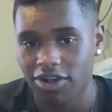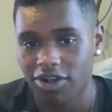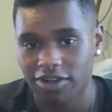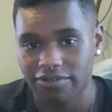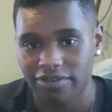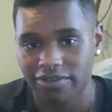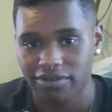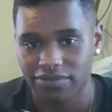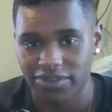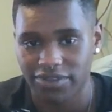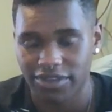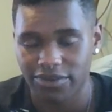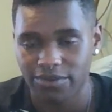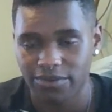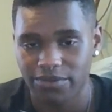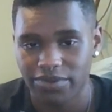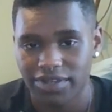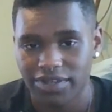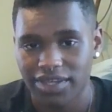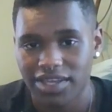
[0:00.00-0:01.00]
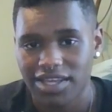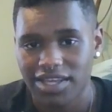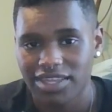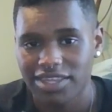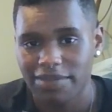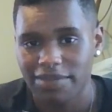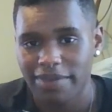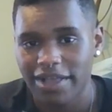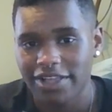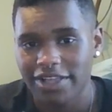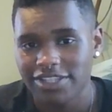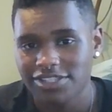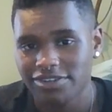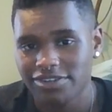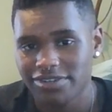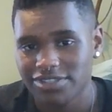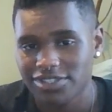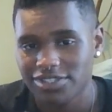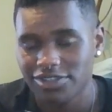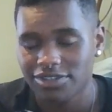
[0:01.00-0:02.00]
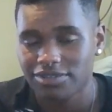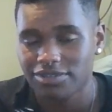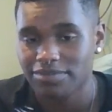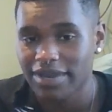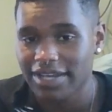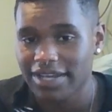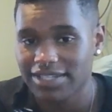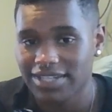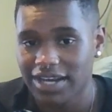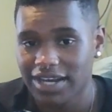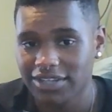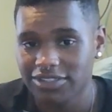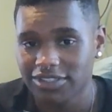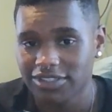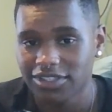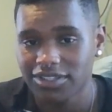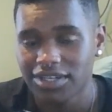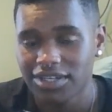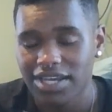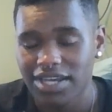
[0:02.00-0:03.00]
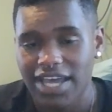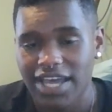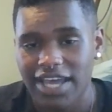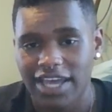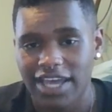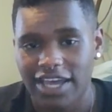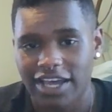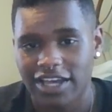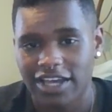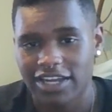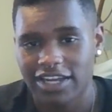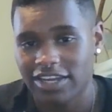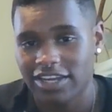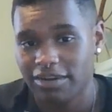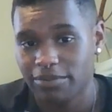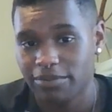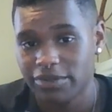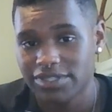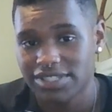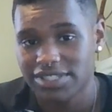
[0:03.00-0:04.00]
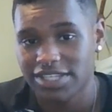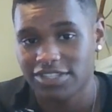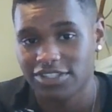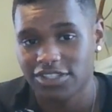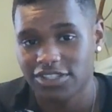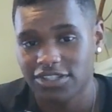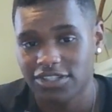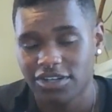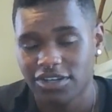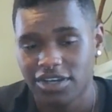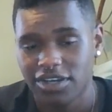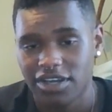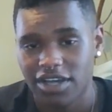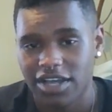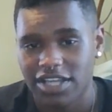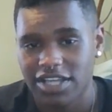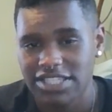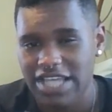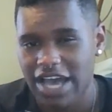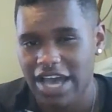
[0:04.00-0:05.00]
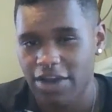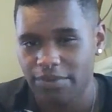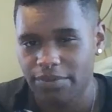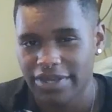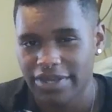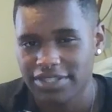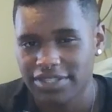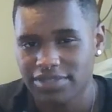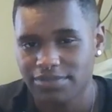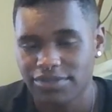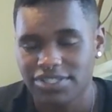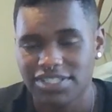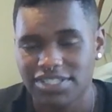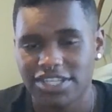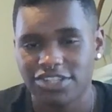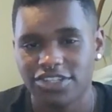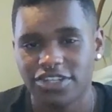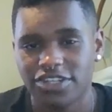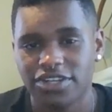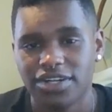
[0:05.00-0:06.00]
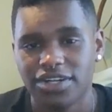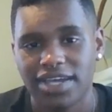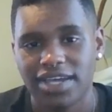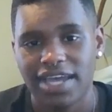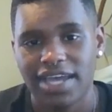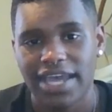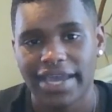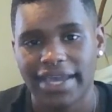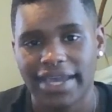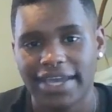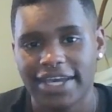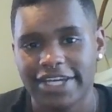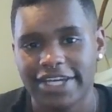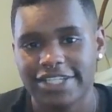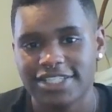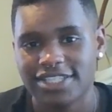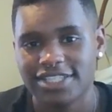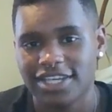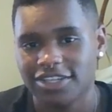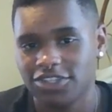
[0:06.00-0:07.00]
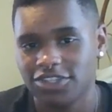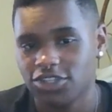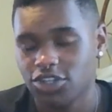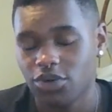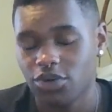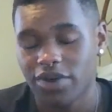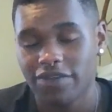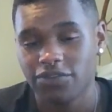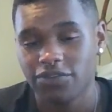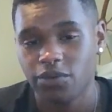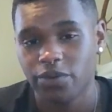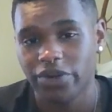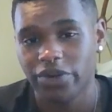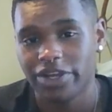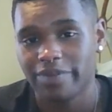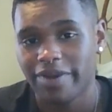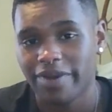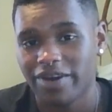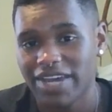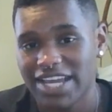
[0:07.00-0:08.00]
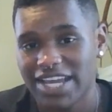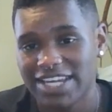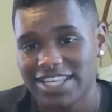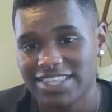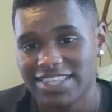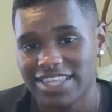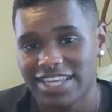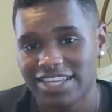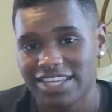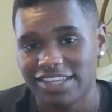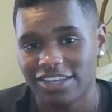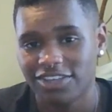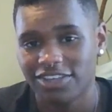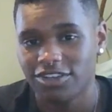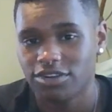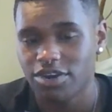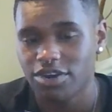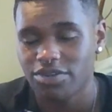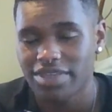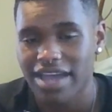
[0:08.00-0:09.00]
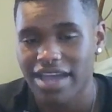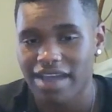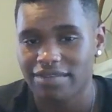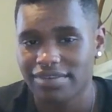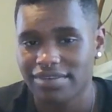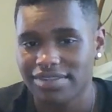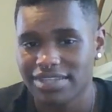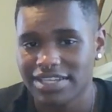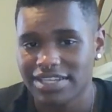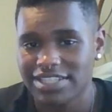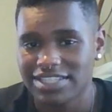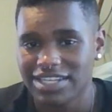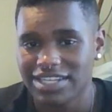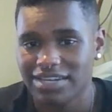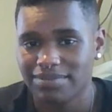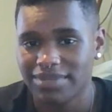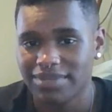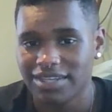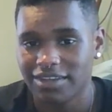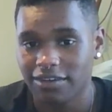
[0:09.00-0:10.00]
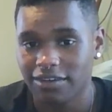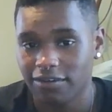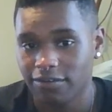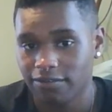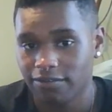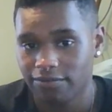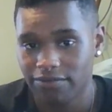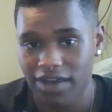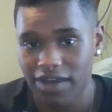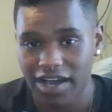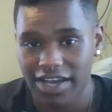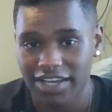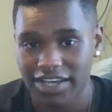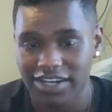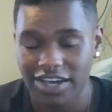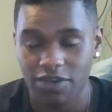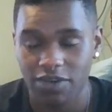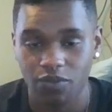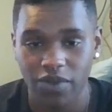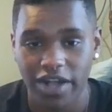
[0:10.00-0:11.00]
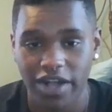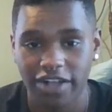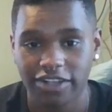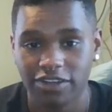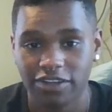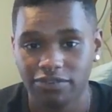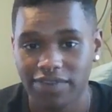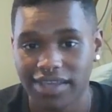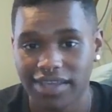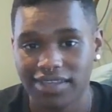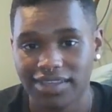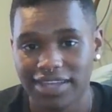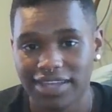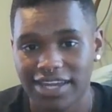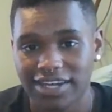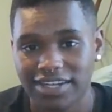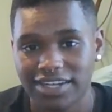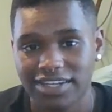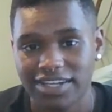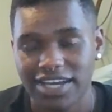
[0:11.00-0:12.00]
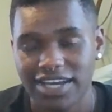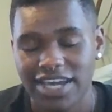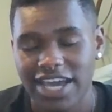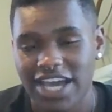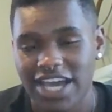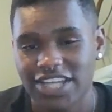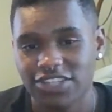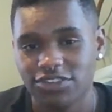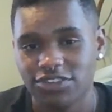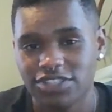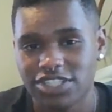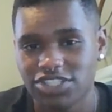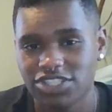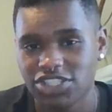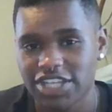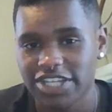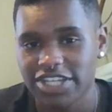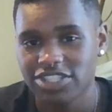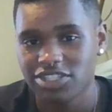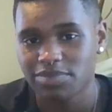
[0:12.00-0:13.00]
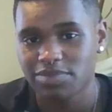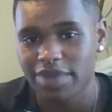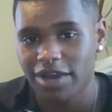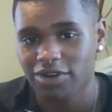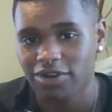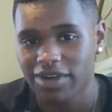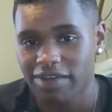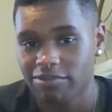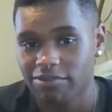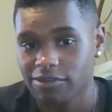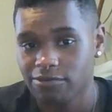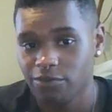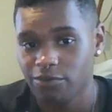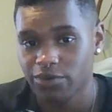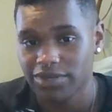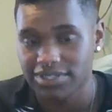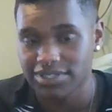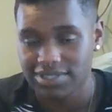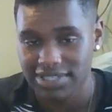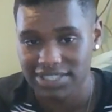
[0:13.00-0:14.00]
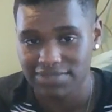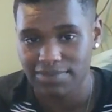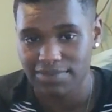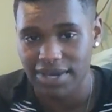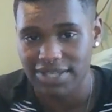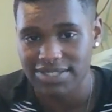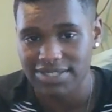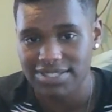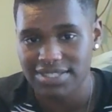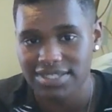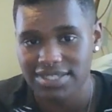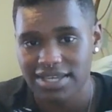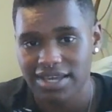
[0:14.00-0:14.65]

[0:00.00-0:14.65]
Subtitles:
off of you. The pellets are inserted by a doctor and in a procedure, as an outpatient procedure, and you don't have to worry about anything. You know that everything is going to be fine and well and regulated, and you just change them out every 4 to 6 months,